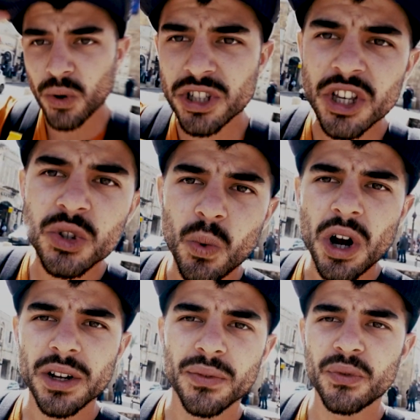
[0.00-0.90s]
we just
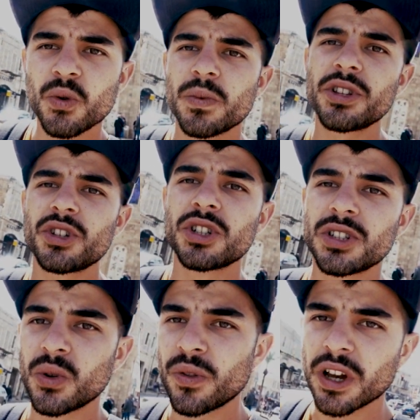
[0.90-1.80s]
walk a few
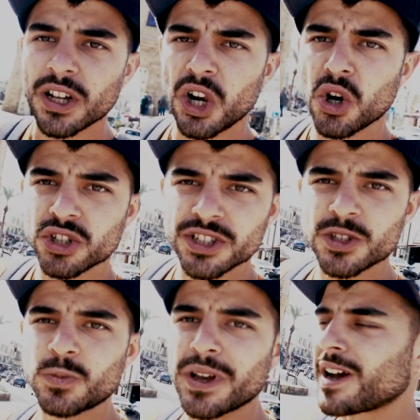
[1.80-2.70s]
meters to the clock
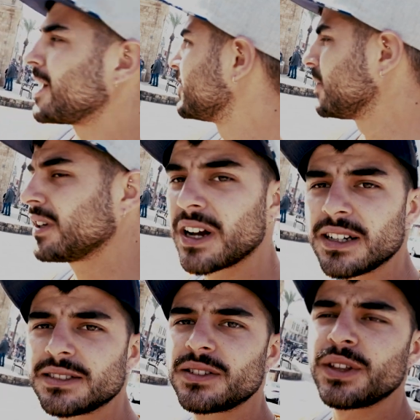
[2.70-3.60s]
just behind me,
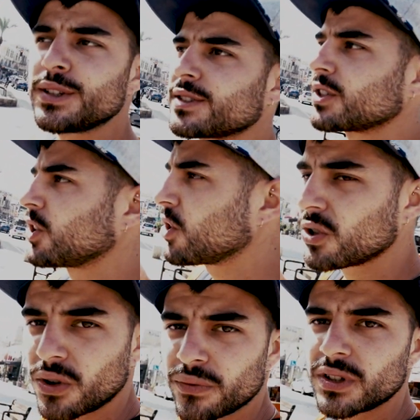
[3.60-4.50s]
guys. This
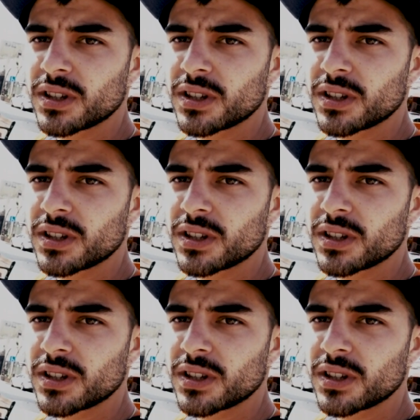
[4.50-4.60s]
clock of the